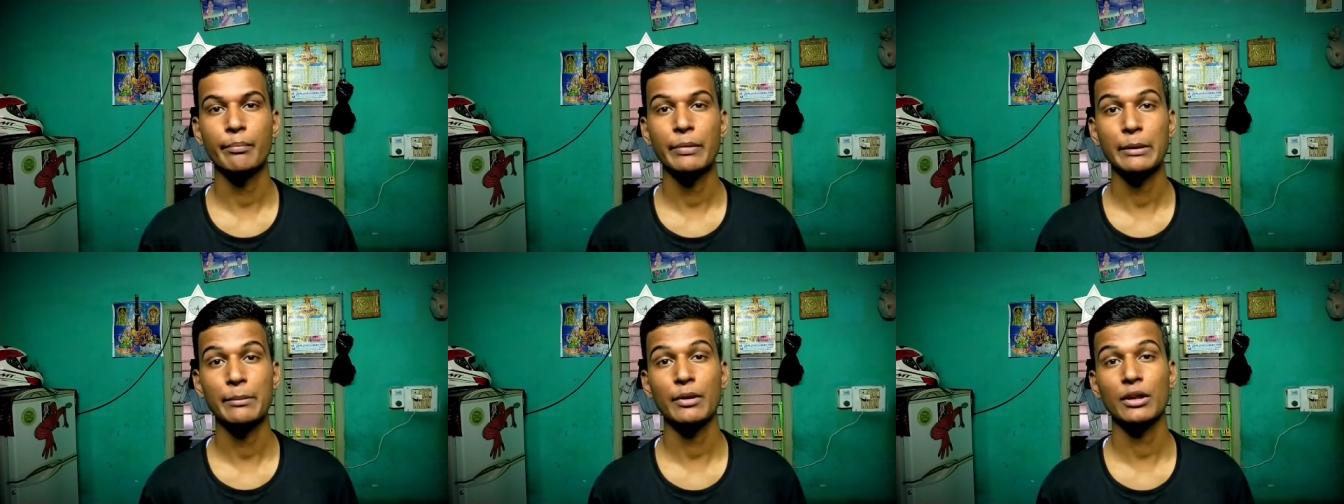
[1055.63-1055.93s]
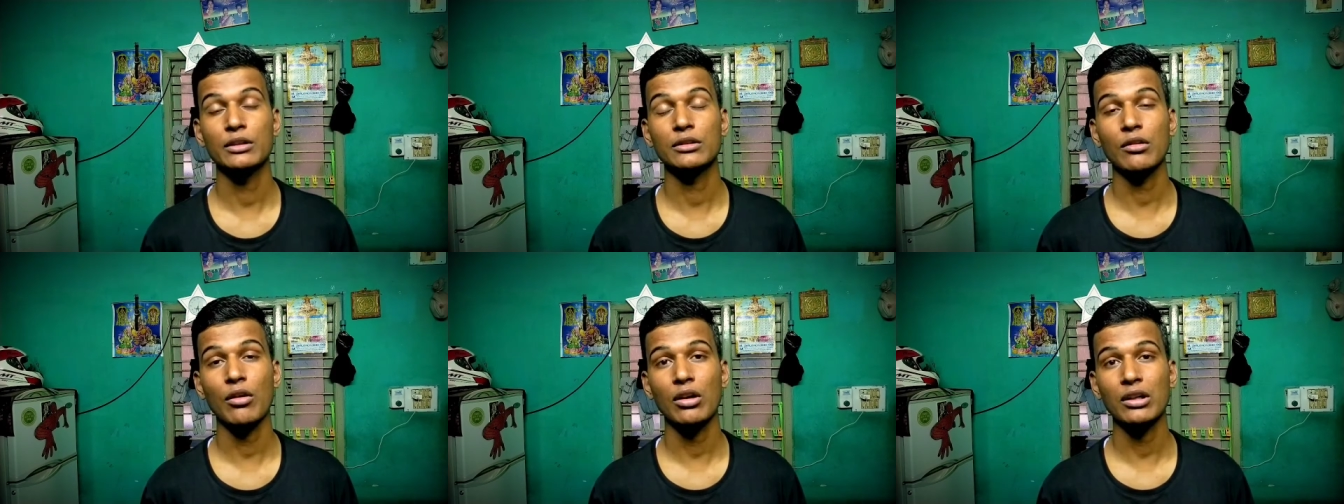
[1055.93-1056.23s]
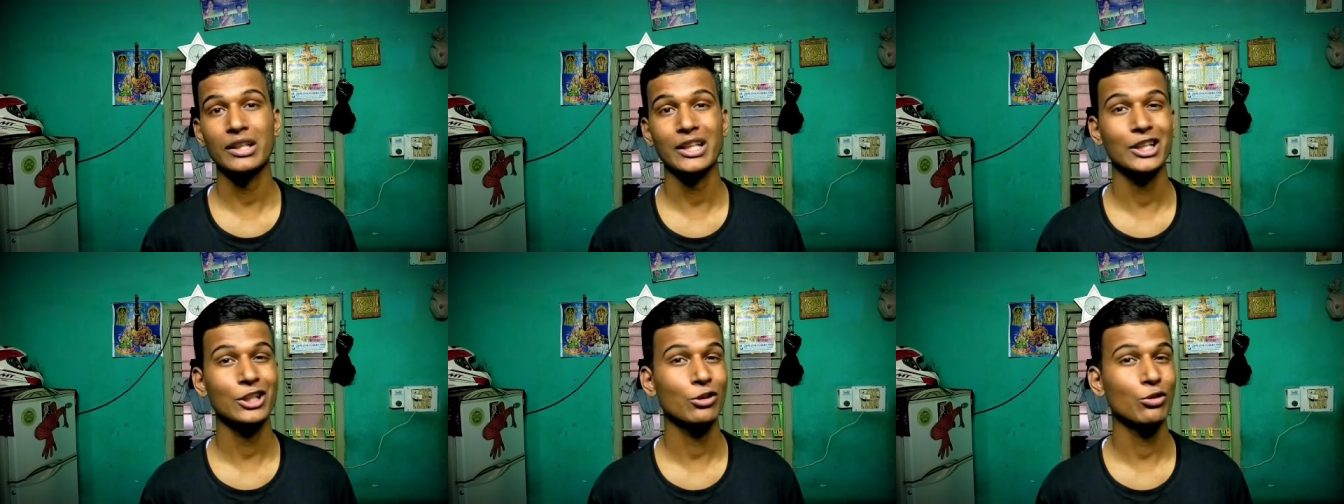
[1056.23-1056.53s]
People
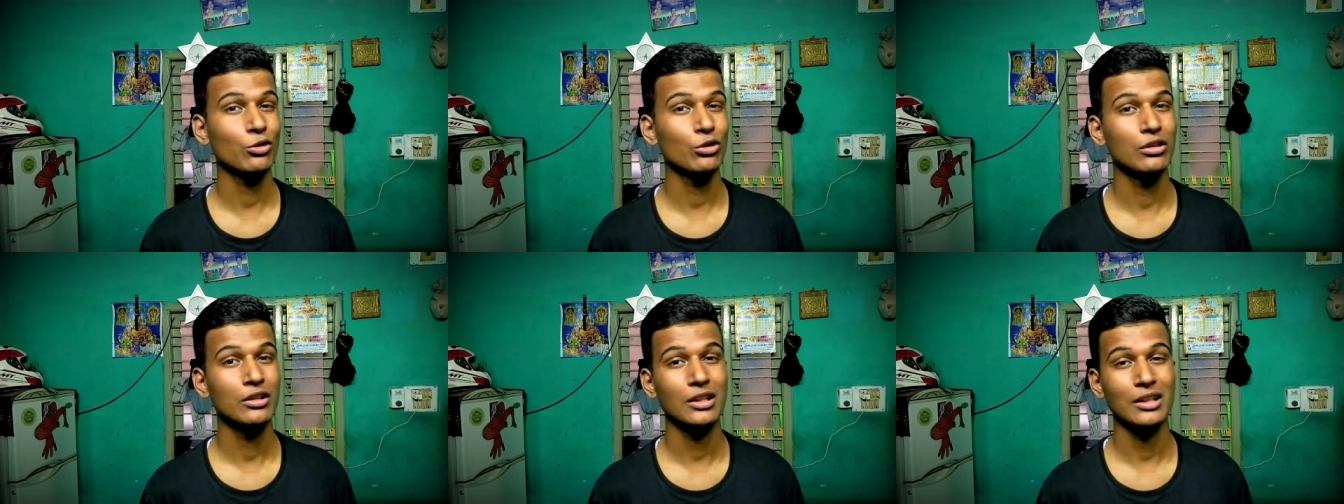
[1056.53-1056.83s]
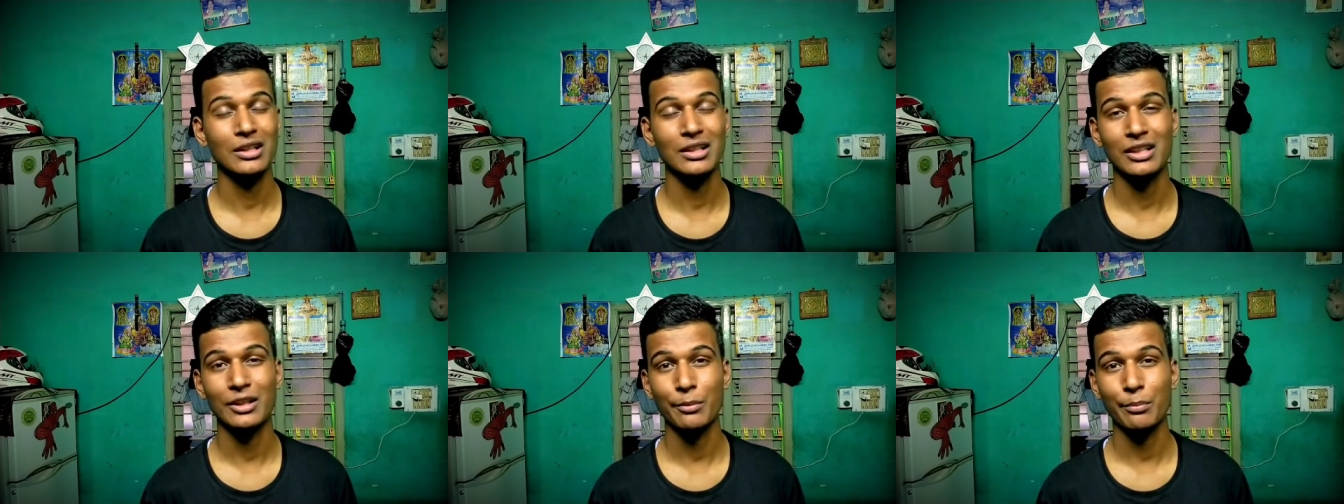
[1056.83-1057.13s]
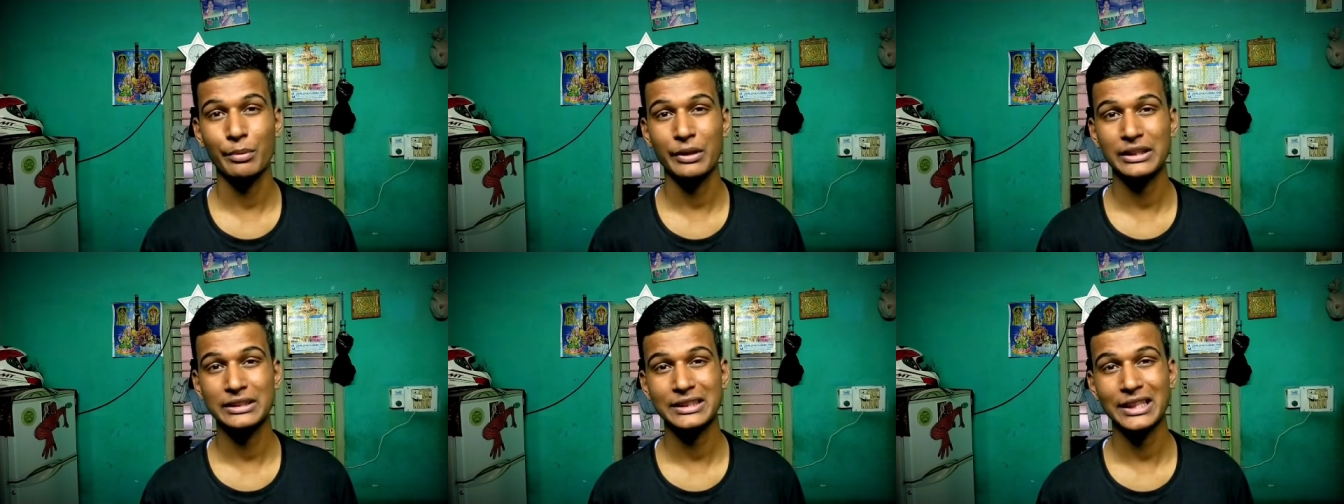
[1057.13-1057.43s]
thought it could
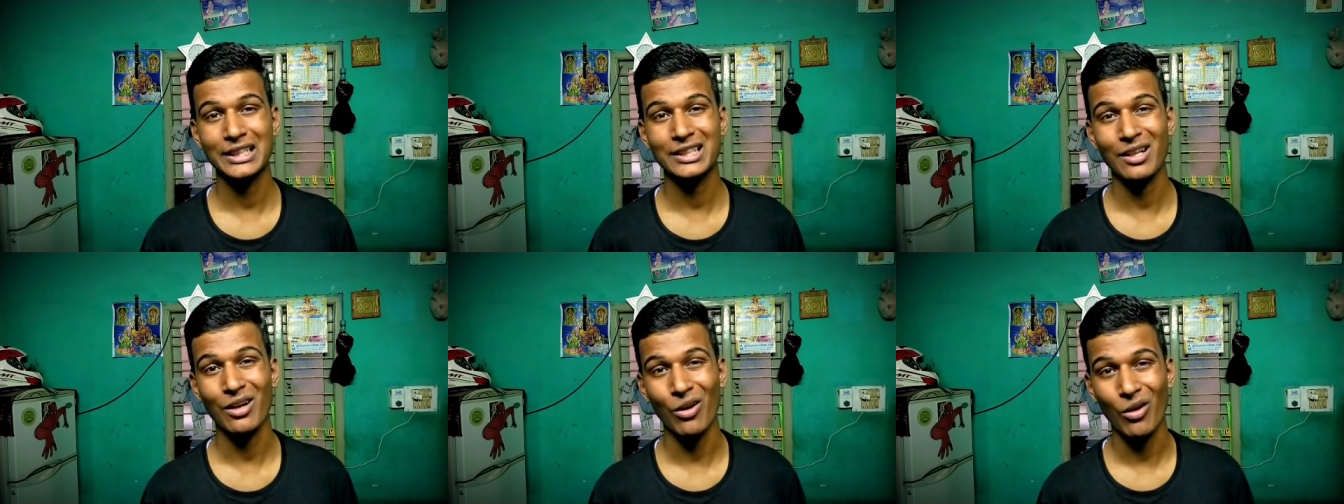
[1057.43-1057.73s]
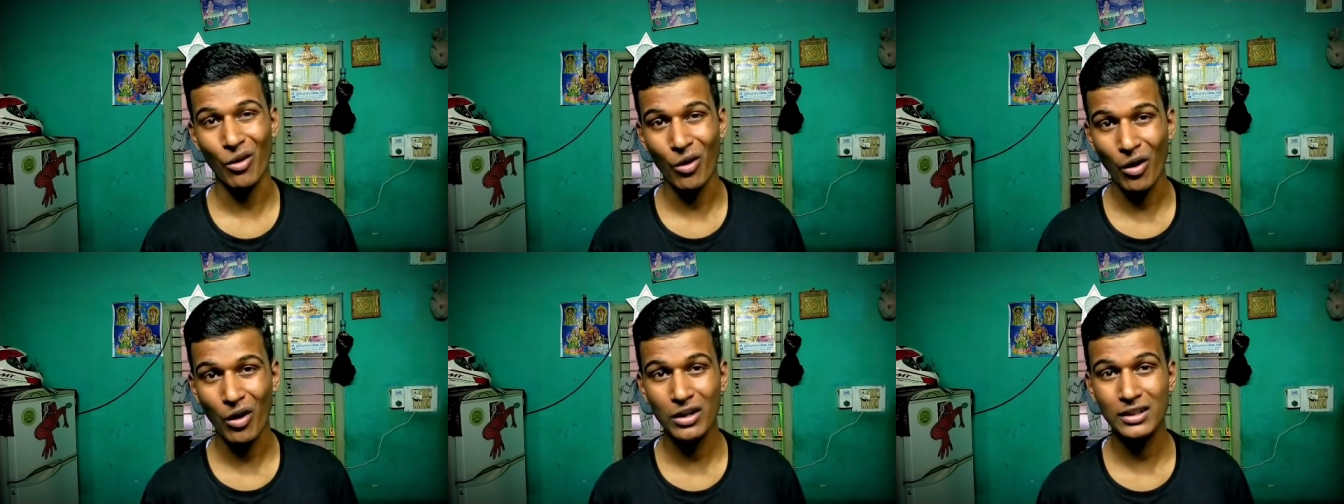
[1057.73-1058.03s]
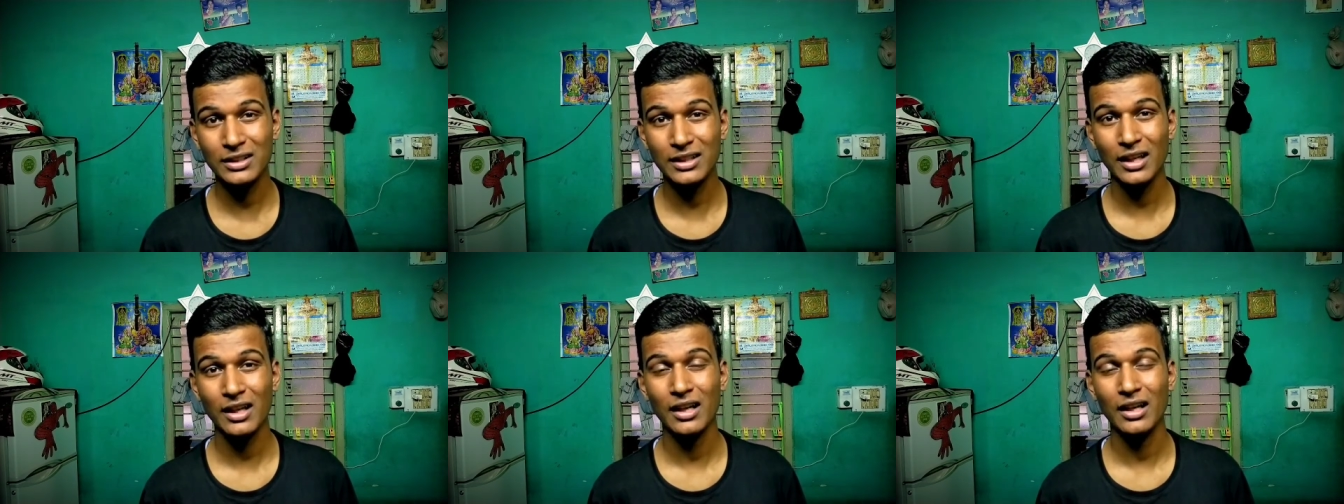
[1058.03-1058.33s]
depreciate a
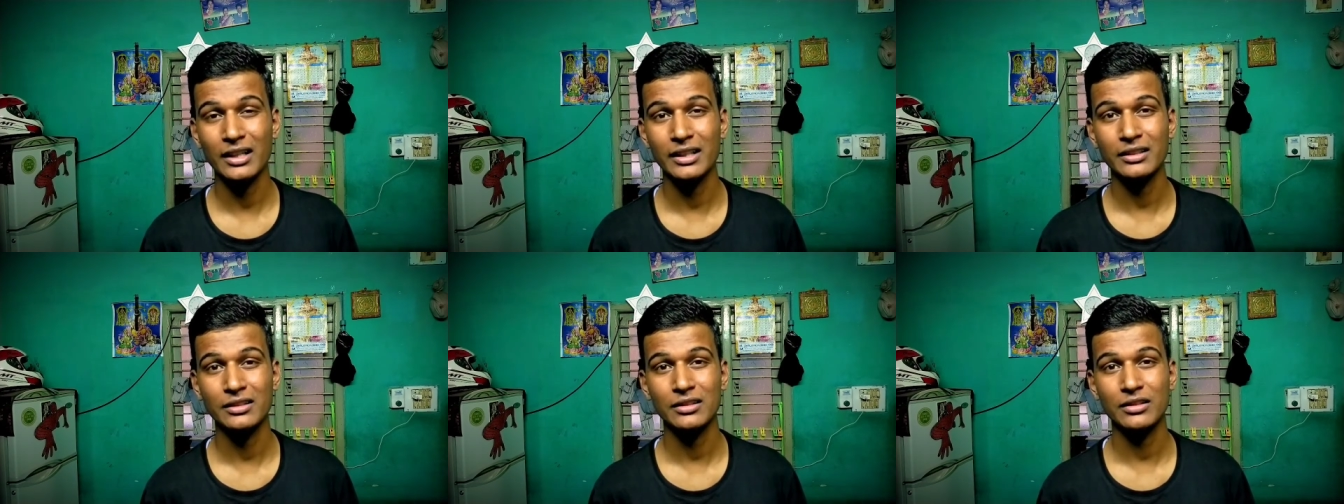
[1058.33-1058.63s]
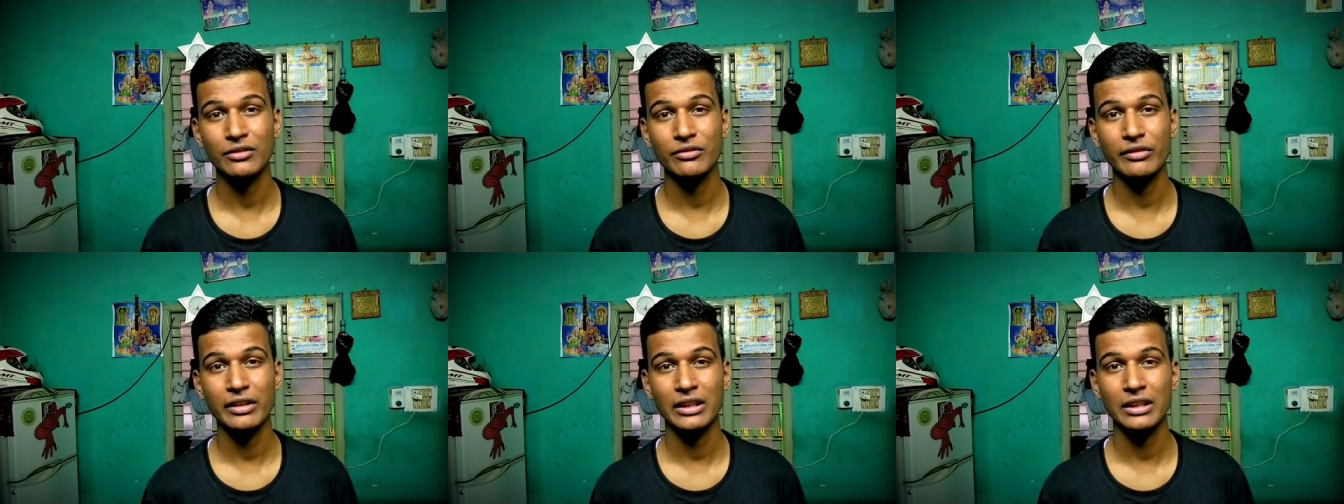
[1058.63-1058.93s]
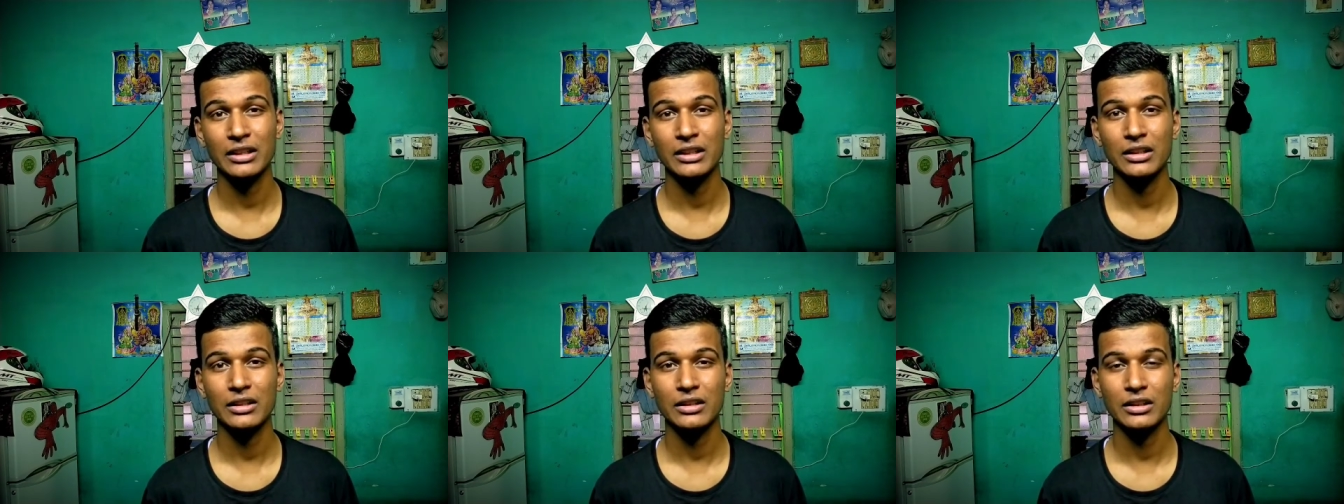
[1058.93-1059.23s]
lot uh,
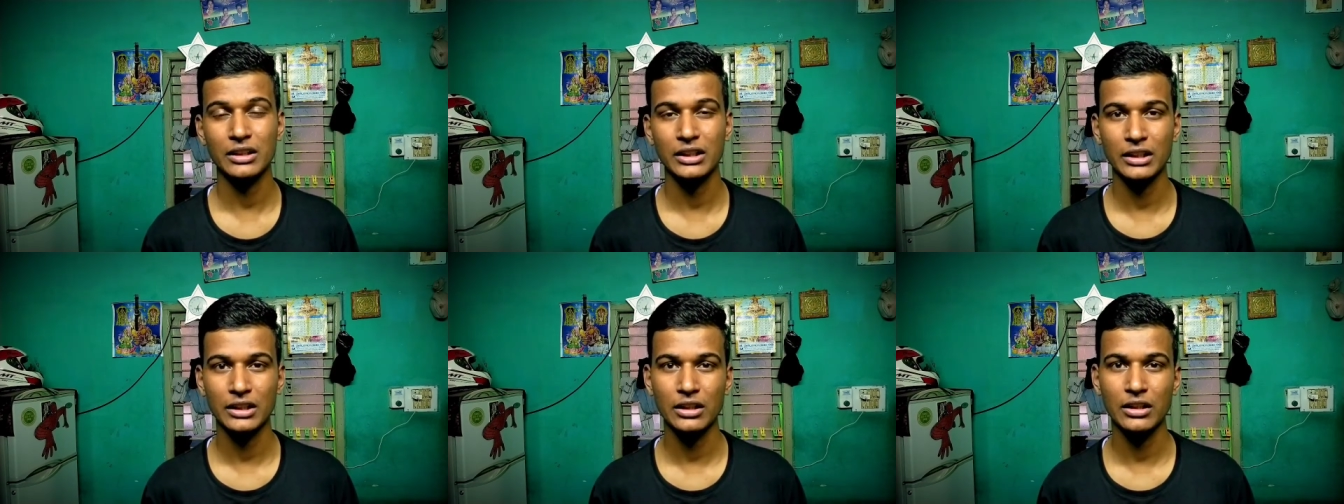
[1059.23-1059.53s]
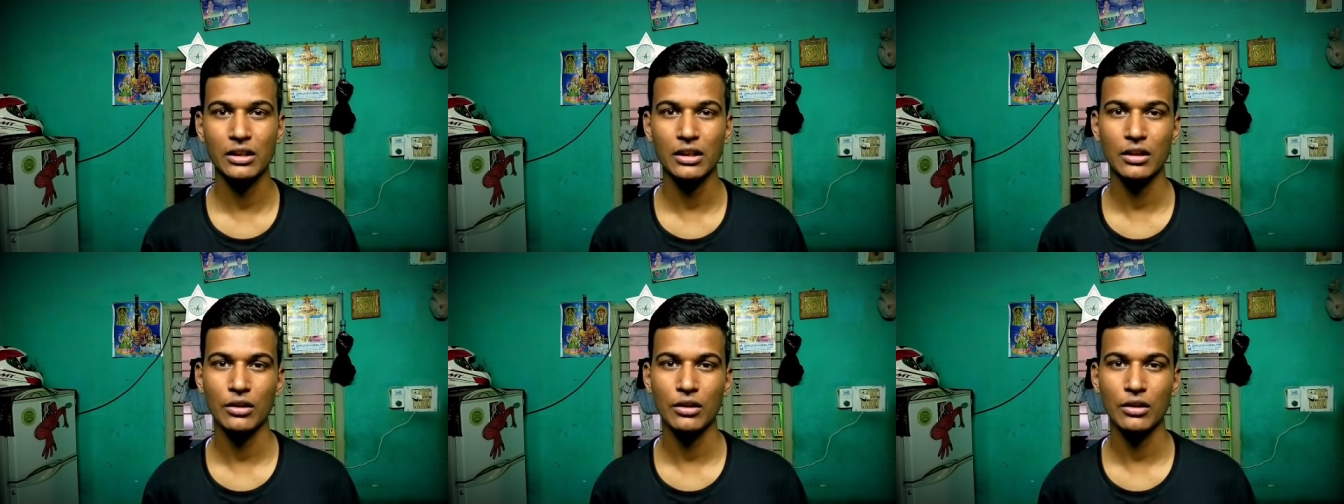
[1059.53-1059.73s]
when it